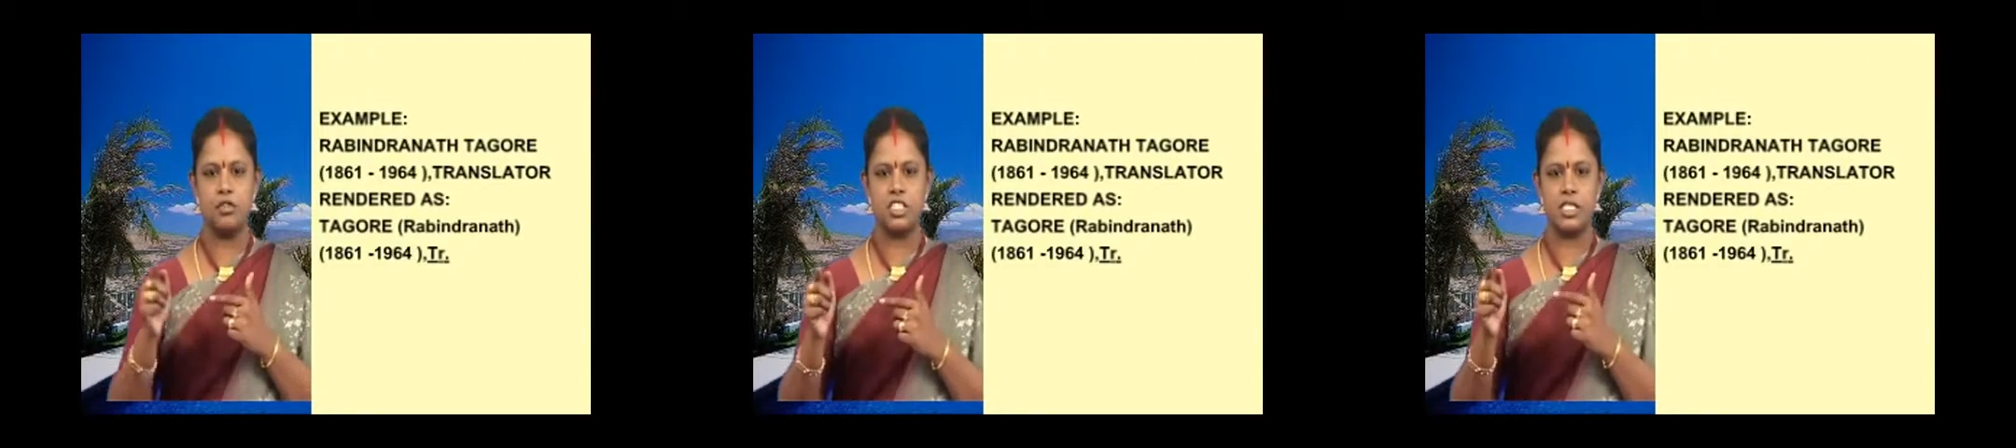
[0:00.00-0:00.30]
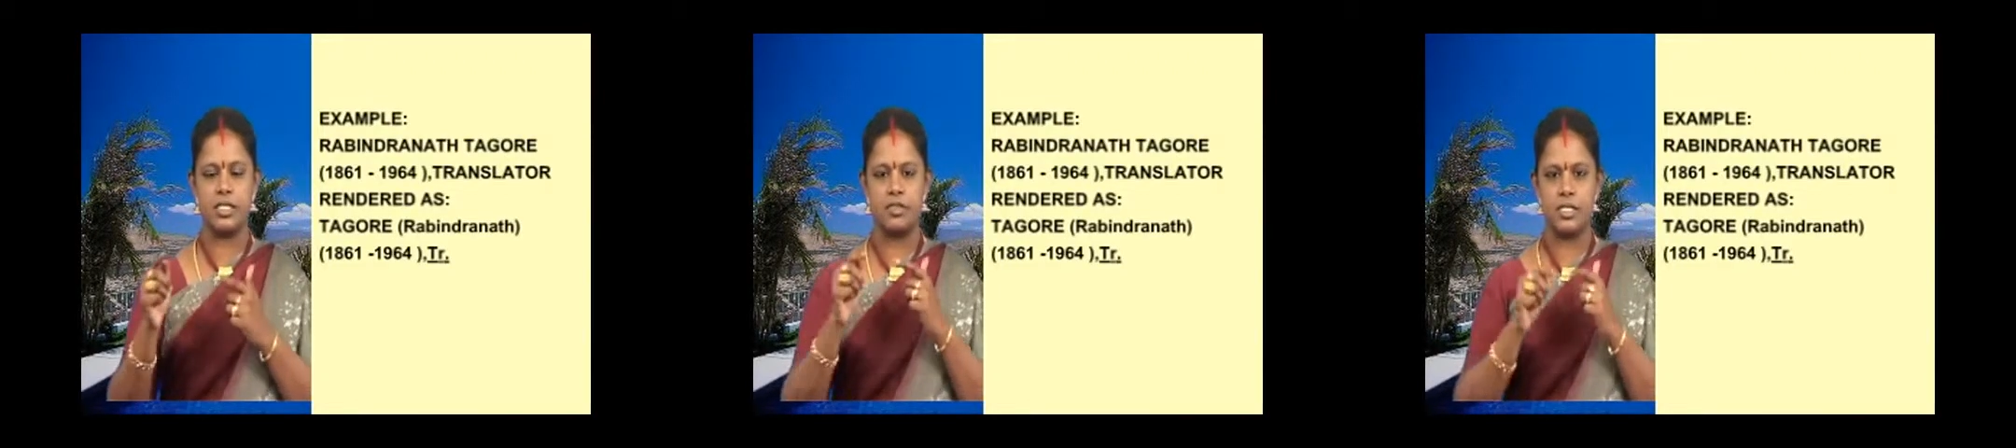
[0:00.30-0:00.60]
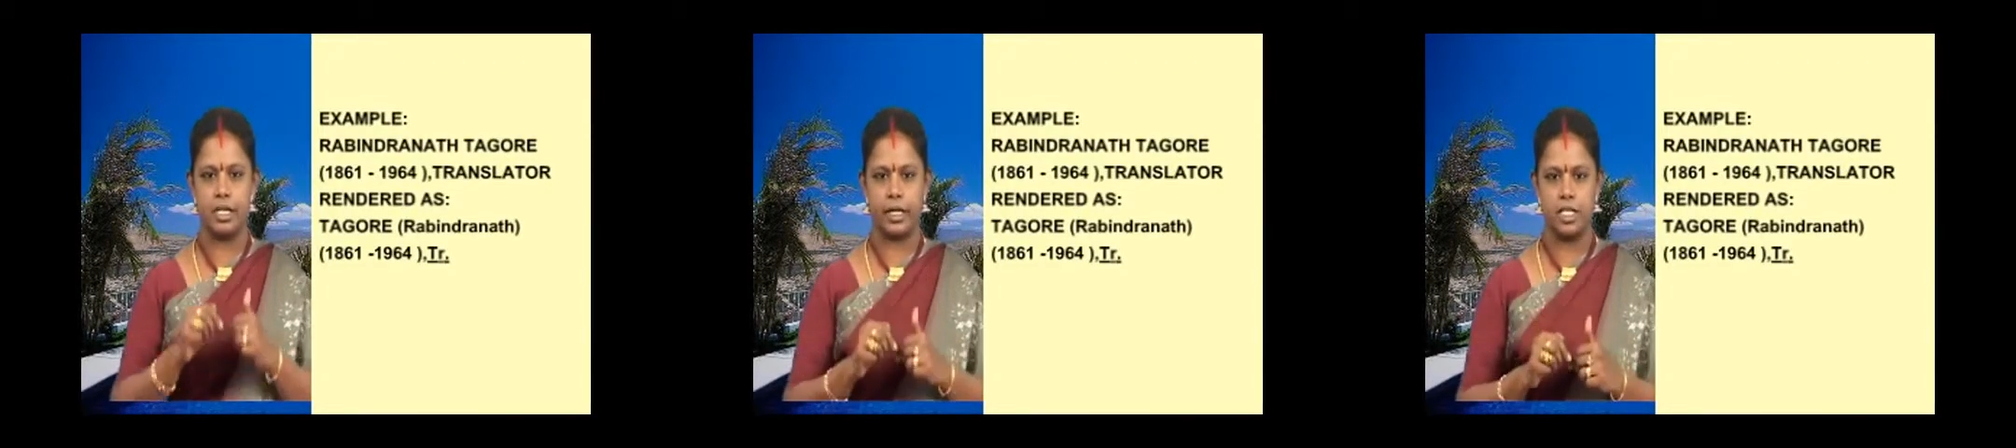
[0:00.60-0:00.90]
which is
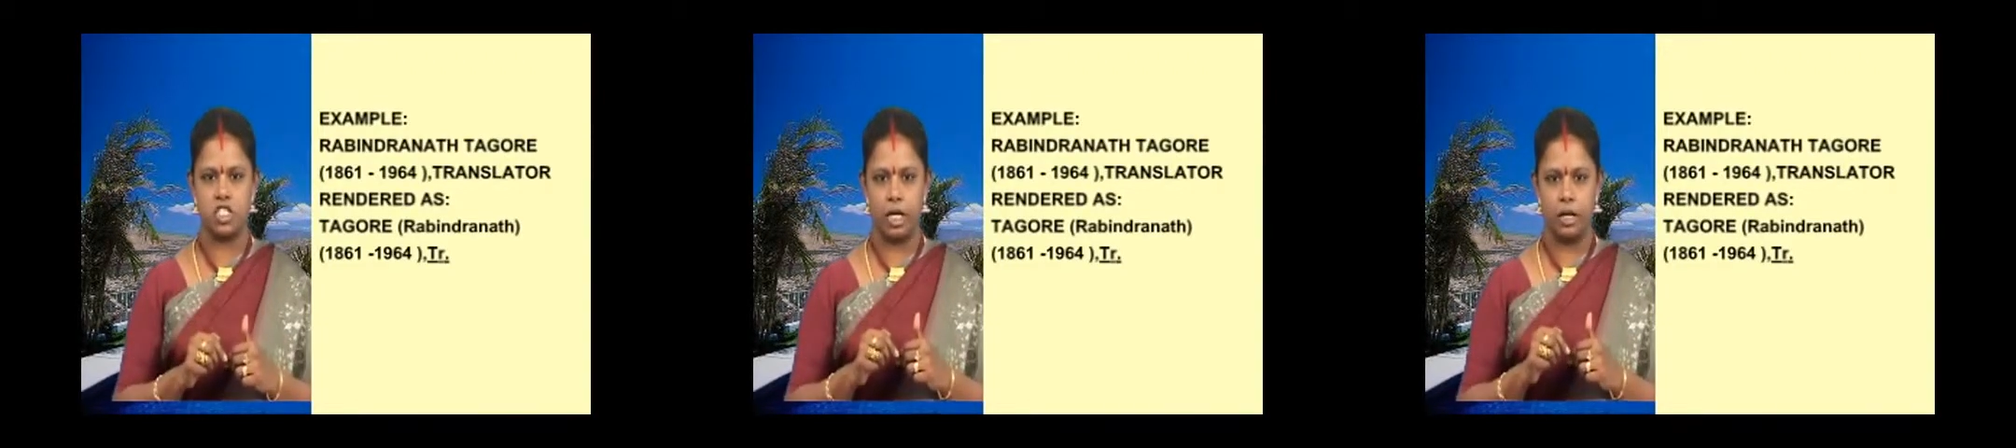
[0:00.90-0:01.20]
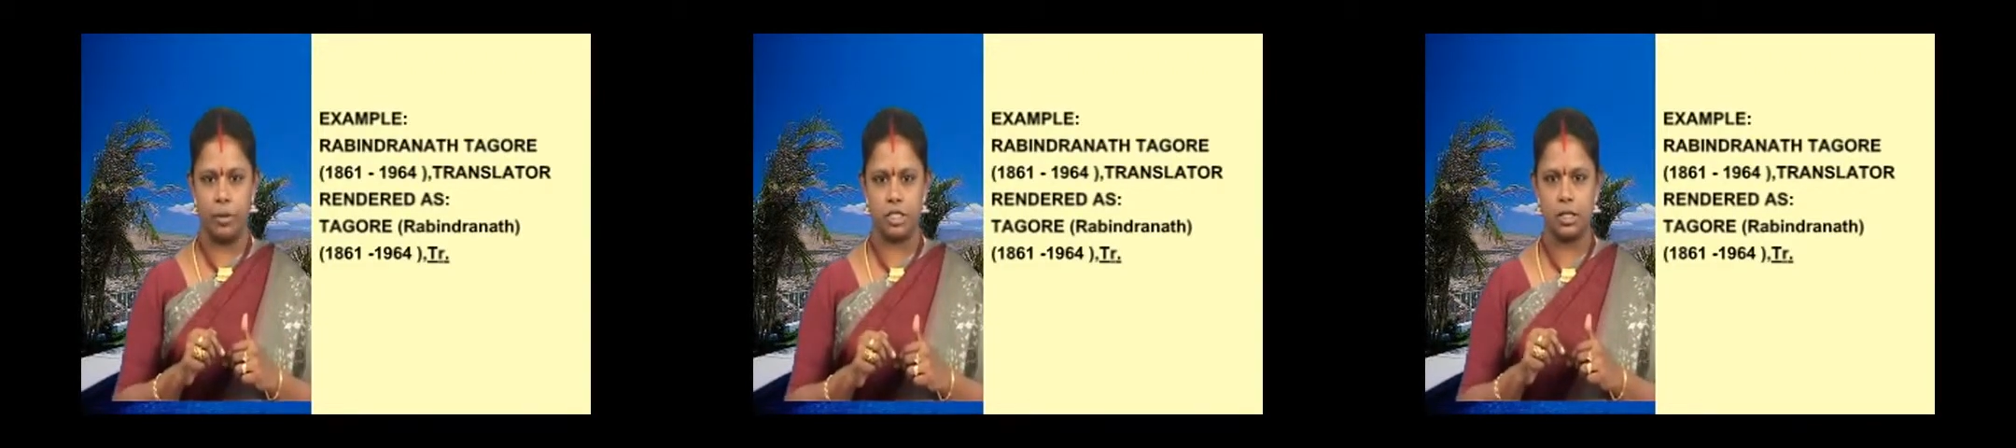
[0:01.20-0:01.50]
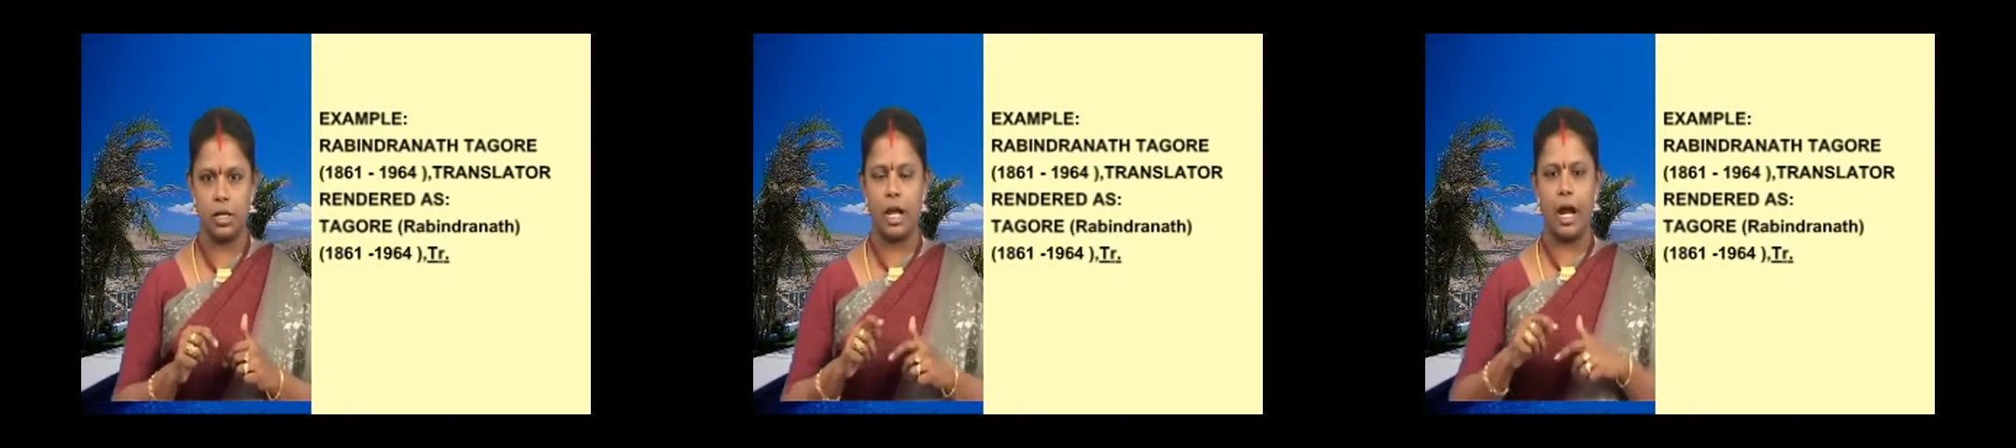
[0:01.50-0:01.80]
our secondary
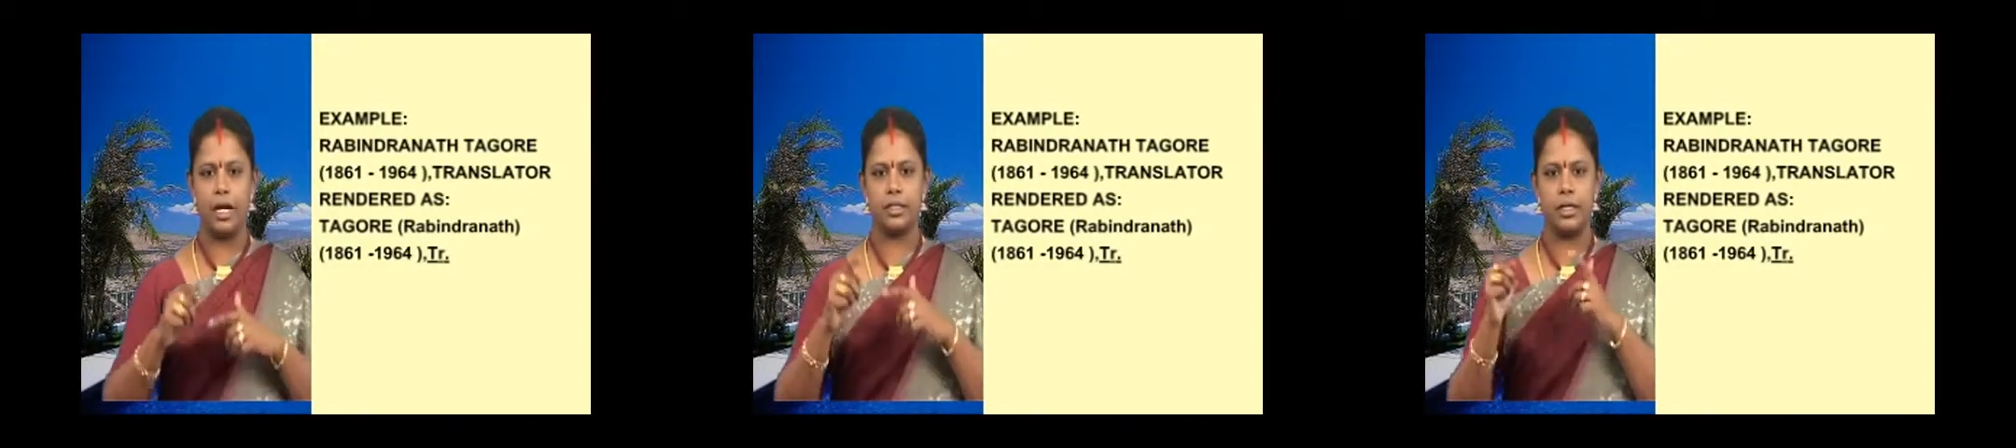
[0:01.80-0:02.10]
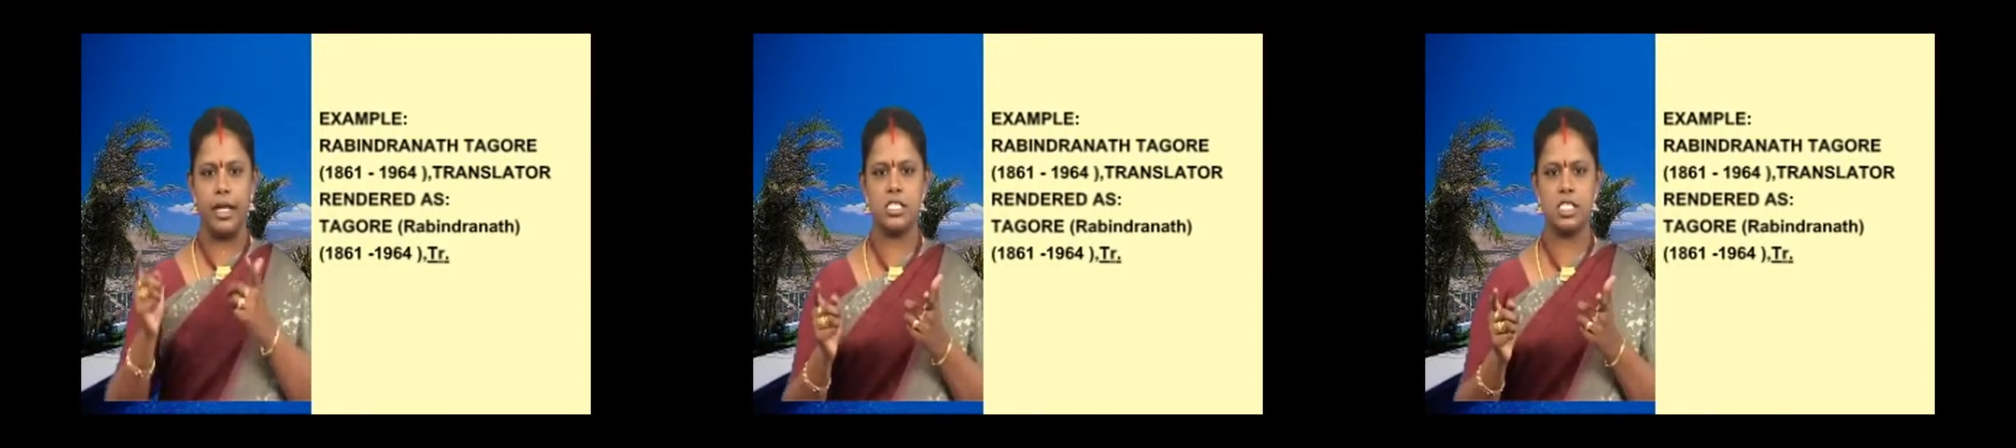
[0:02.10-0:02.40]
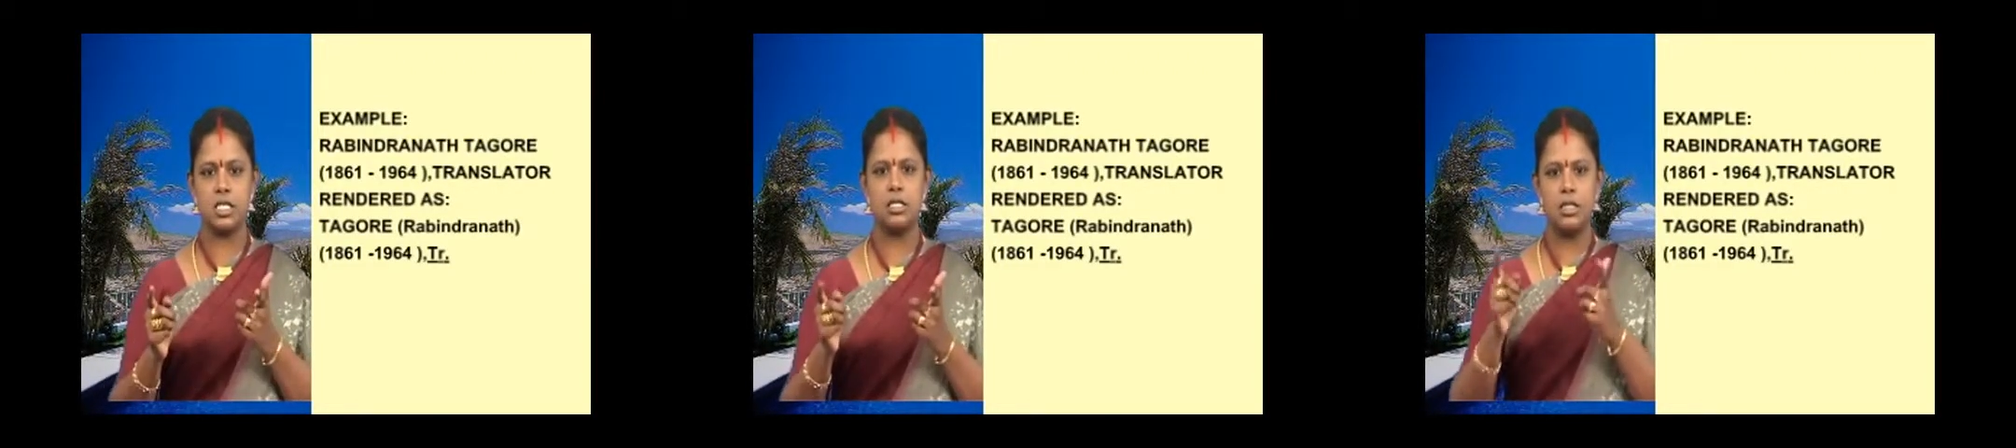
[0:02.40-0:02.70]
element, and the
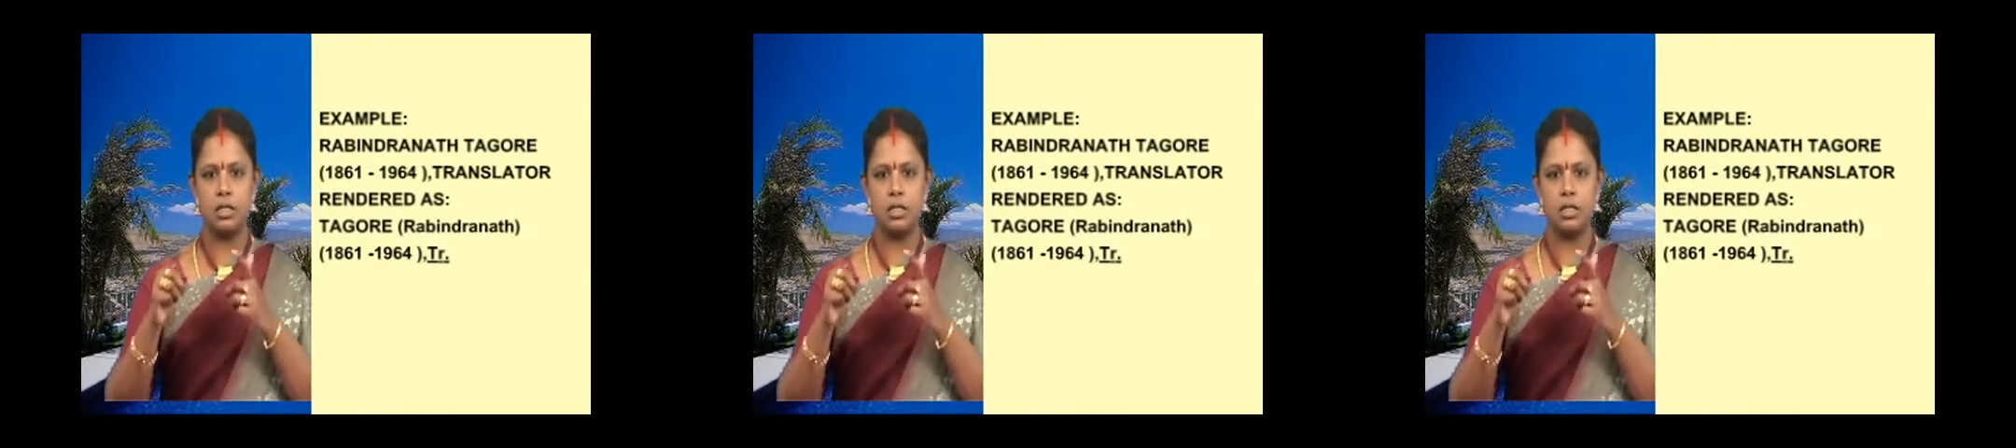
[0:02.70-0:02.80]
next